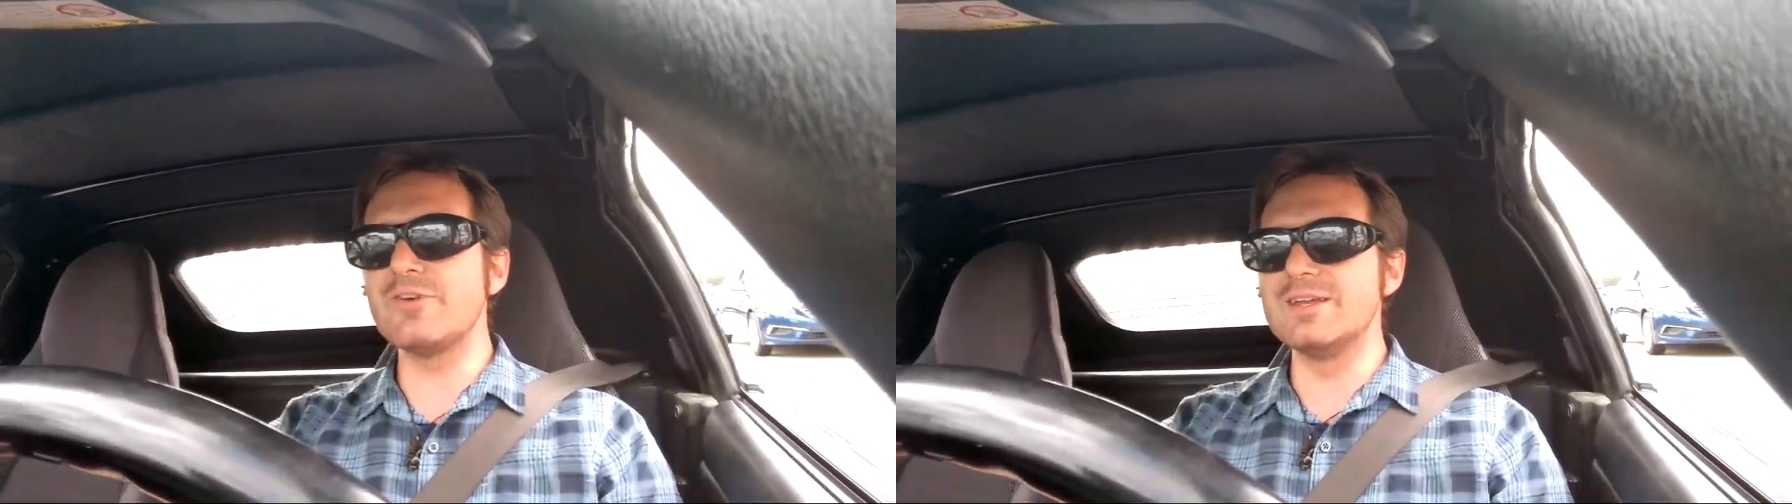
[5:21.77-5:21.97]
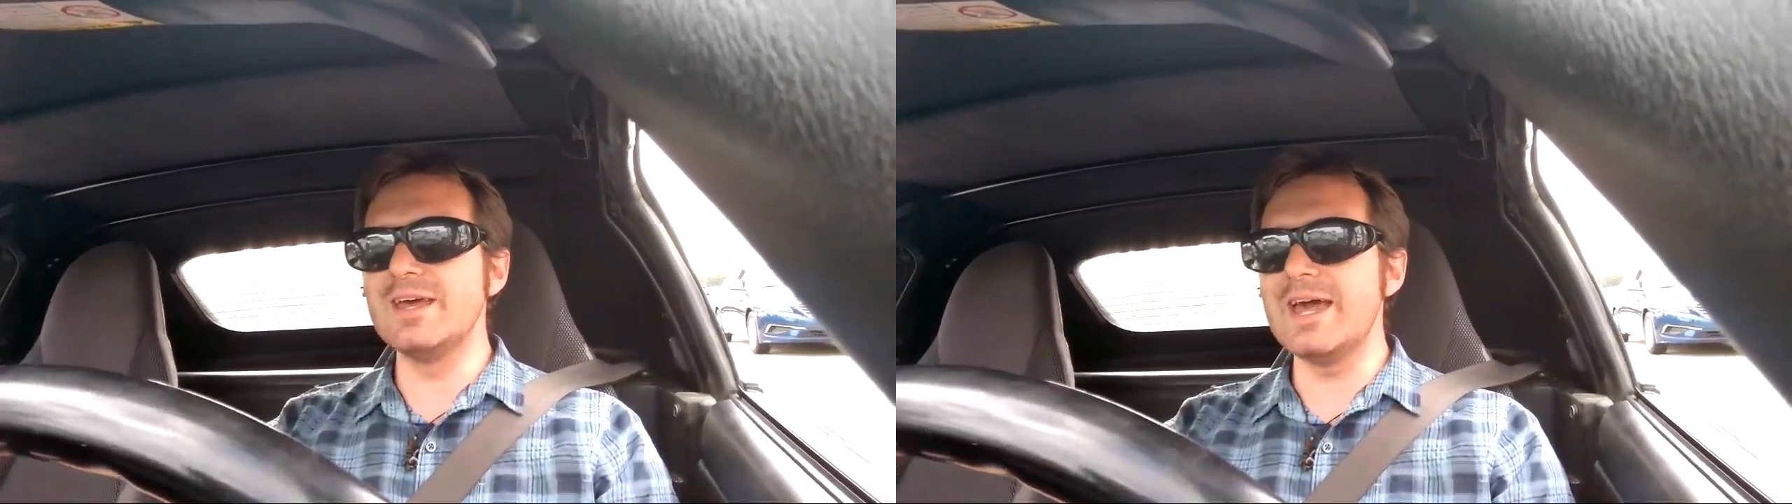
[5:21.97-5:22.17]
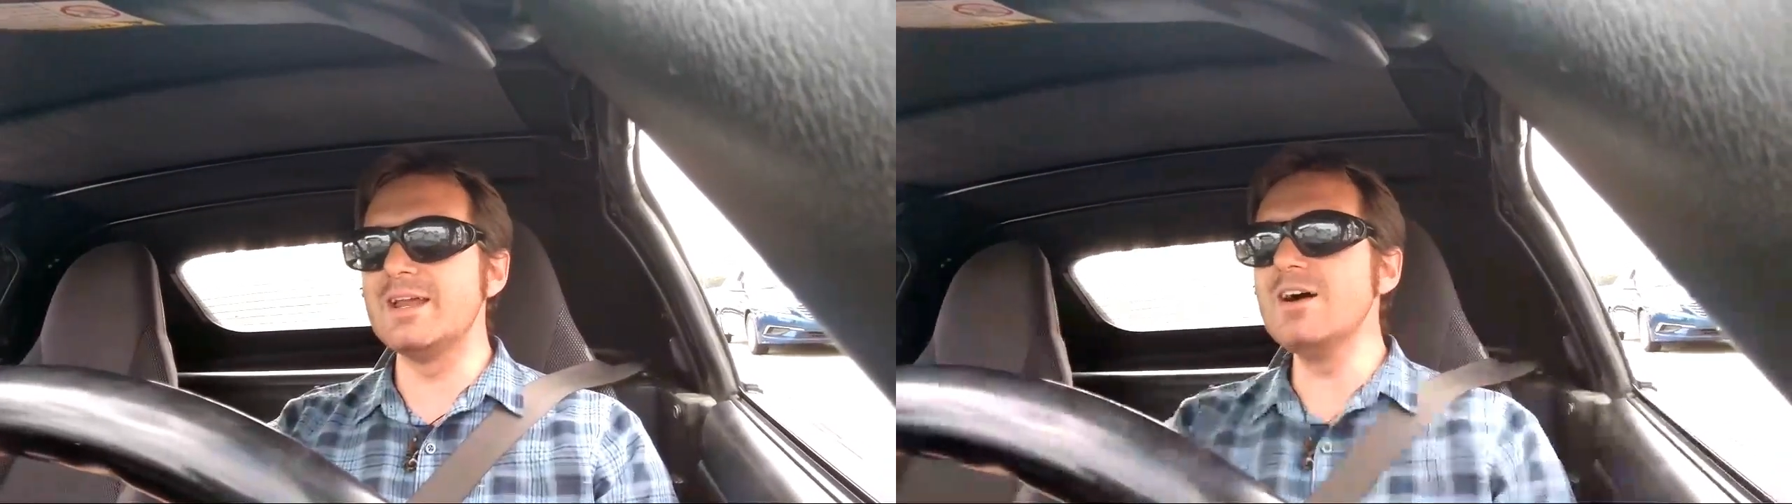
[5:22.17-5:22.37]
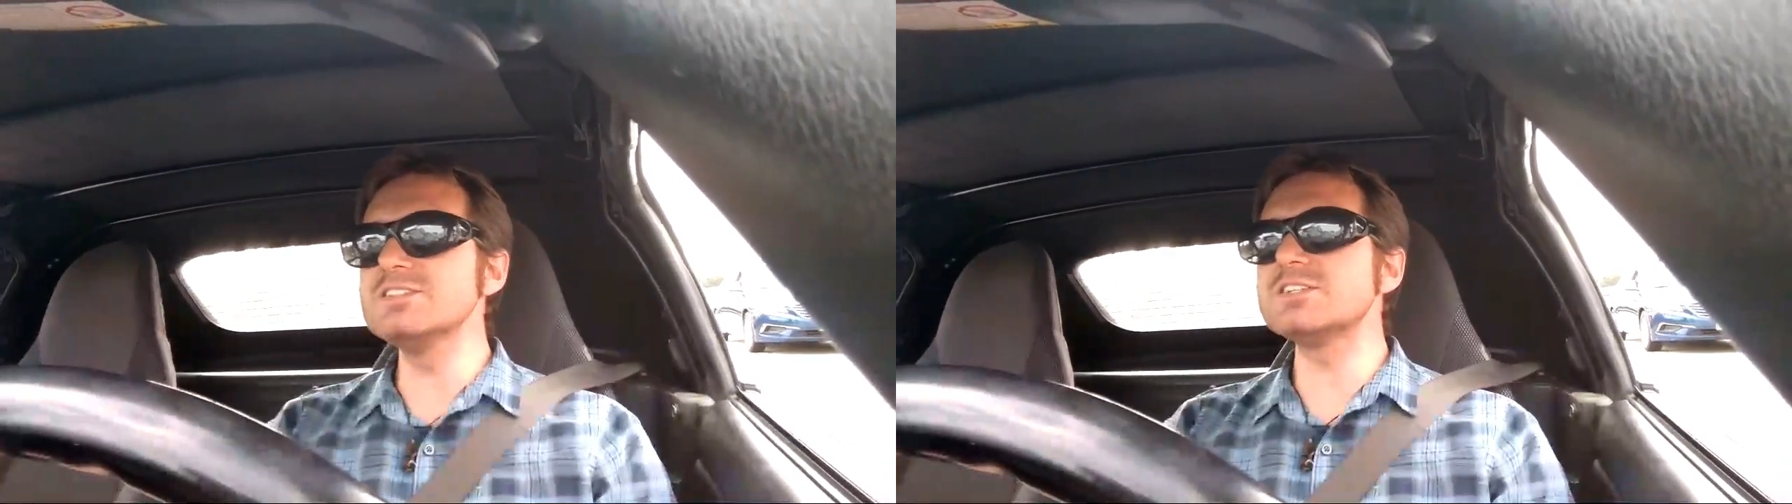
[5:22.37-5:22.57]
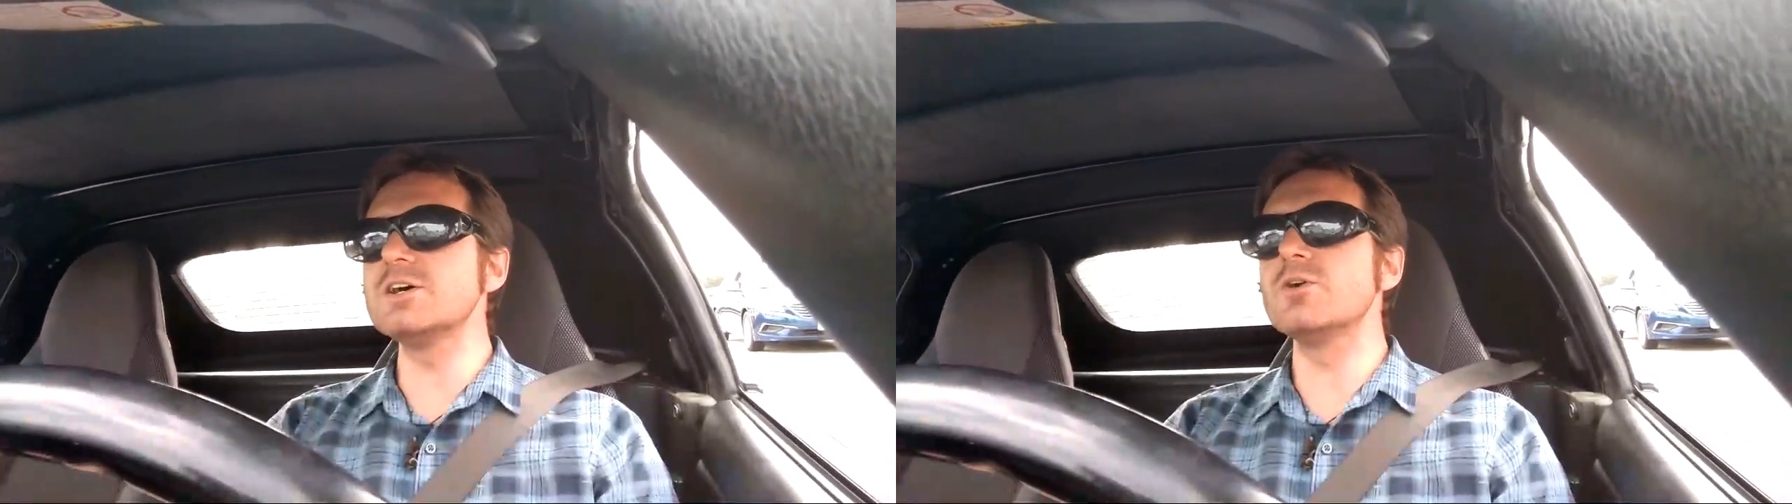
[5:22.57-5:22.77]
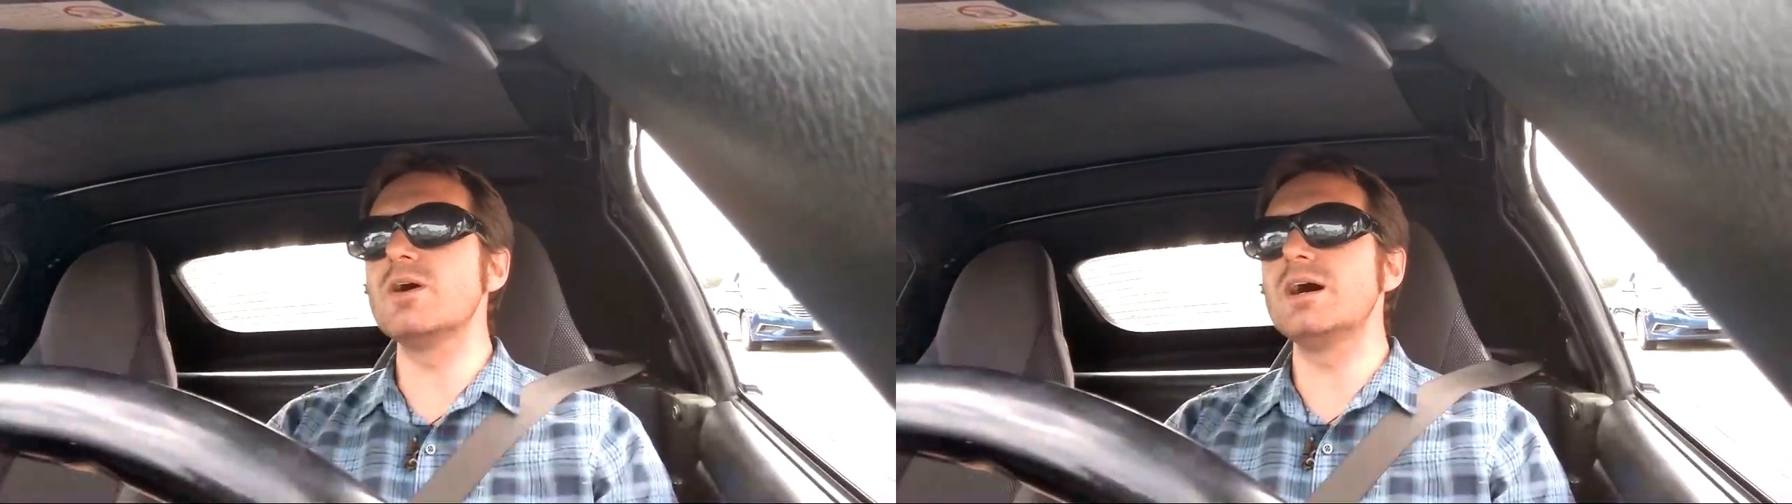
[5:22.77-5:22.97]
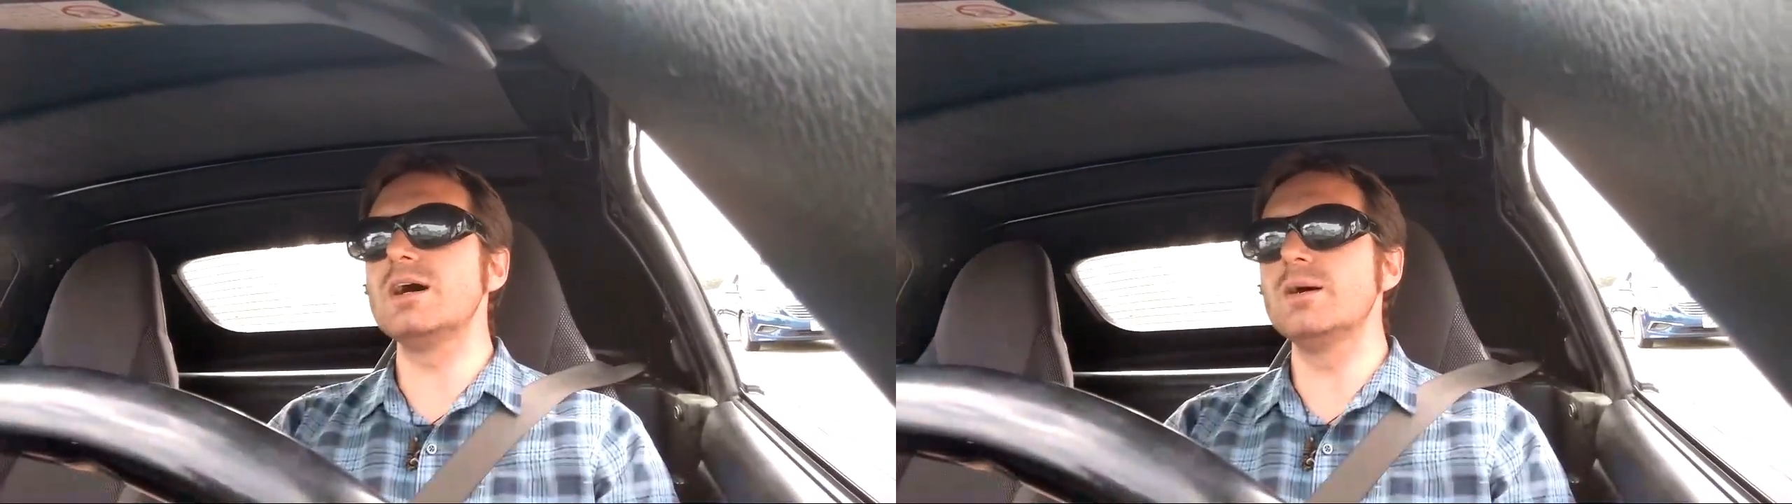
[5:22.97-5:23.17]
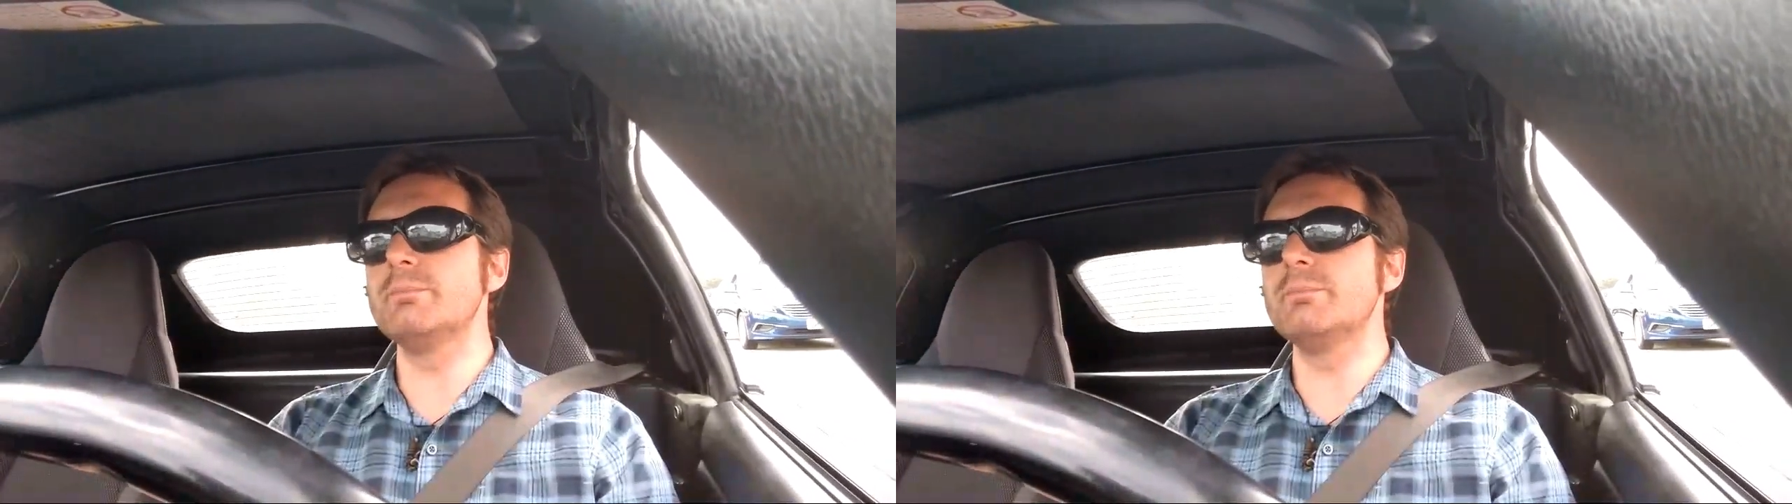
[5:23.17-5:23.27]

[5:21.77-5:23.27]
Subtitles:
and also